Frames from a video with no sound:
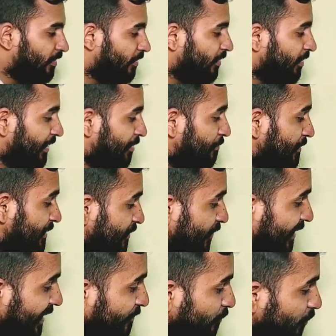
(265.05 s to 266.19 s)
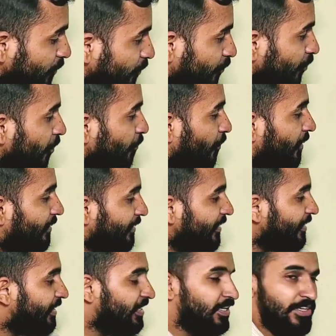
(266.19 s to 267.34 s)
It means we can move from point
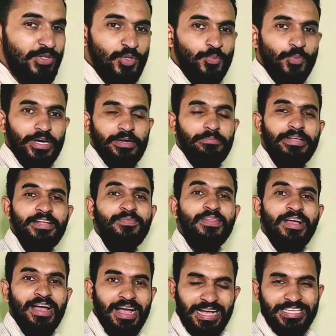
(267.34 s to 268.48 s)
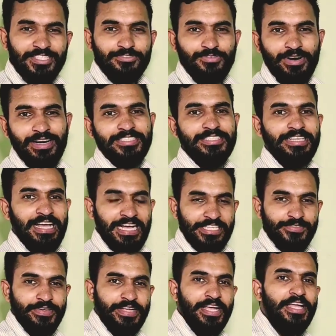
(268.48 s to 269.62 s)
A to point B as fast as
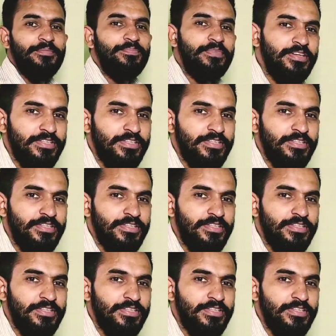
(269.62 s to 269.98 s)
we can.